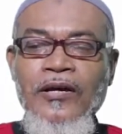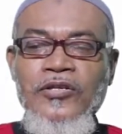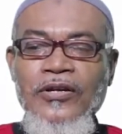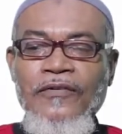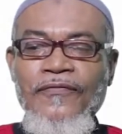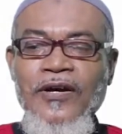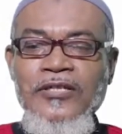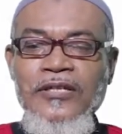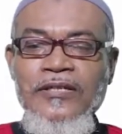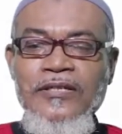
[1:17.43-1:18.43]
string
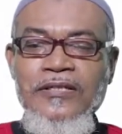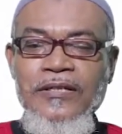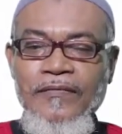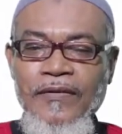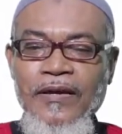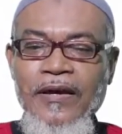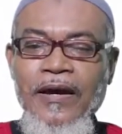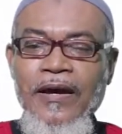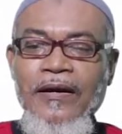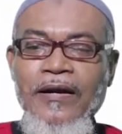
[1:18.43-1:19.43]
functions, they
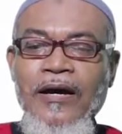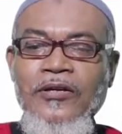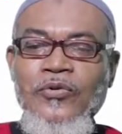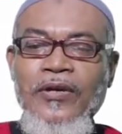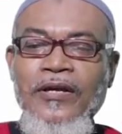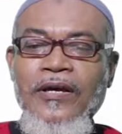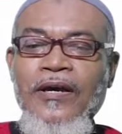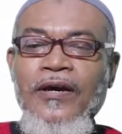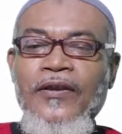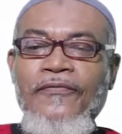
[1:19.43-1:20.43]
are actually
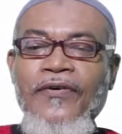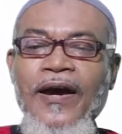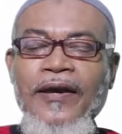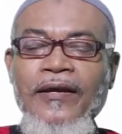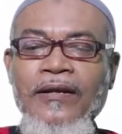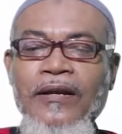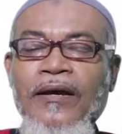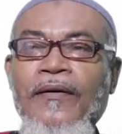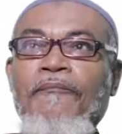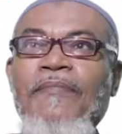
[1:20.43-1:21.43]
defined
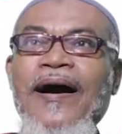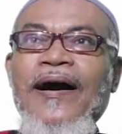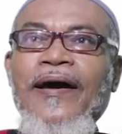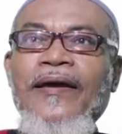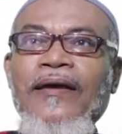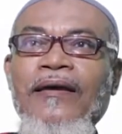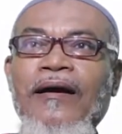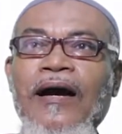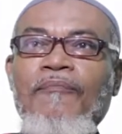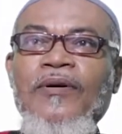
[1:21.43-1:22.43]
by
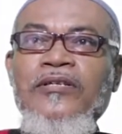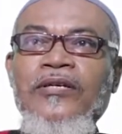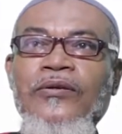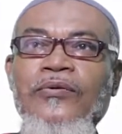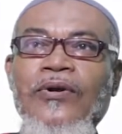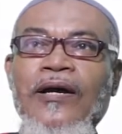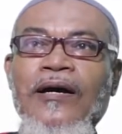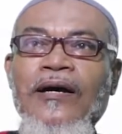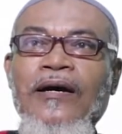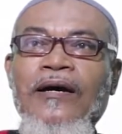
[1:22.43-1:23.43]
a
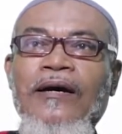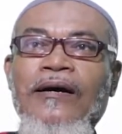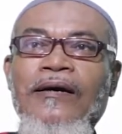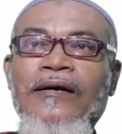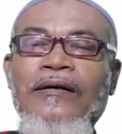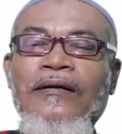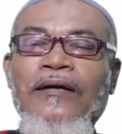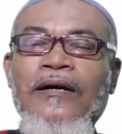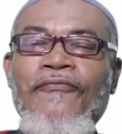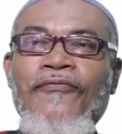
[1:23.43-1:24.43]
particular
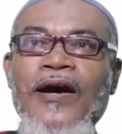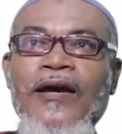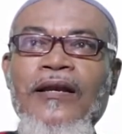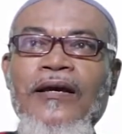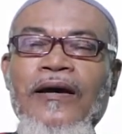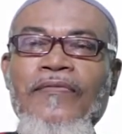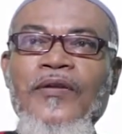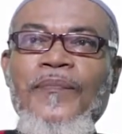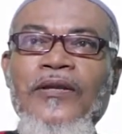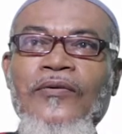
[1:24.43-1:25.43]
file, and
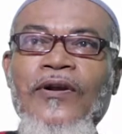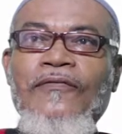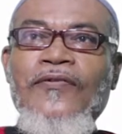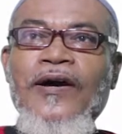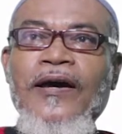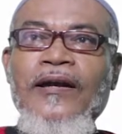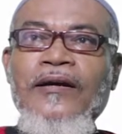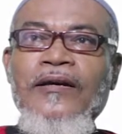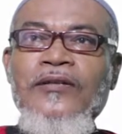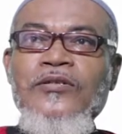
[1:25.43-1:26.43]
that particular file,
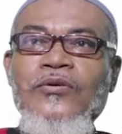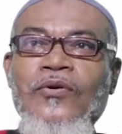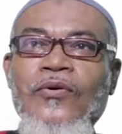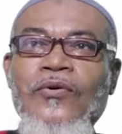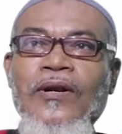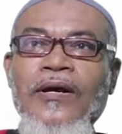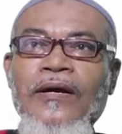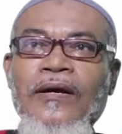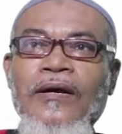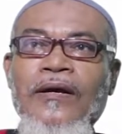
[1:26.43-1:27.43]
it's called
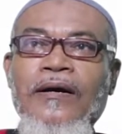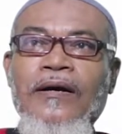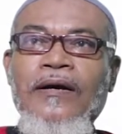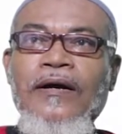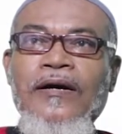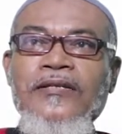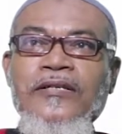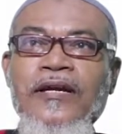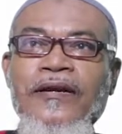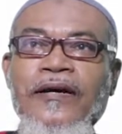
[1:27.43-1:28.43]
a
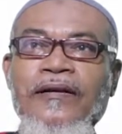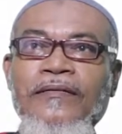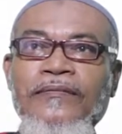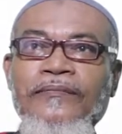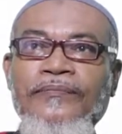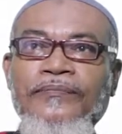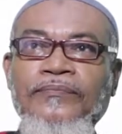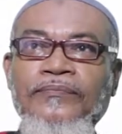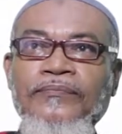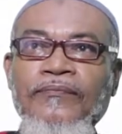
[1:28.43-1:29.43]
standard,
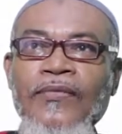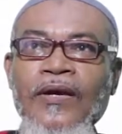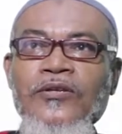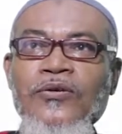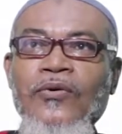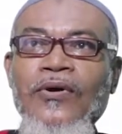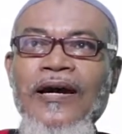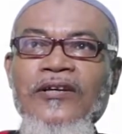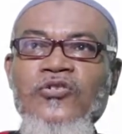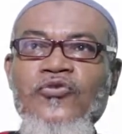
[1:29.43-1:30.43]
it's called
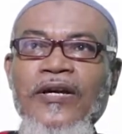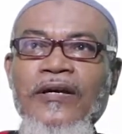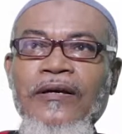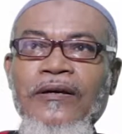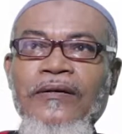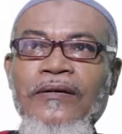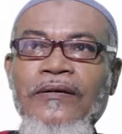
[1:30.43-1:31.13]
a string.h.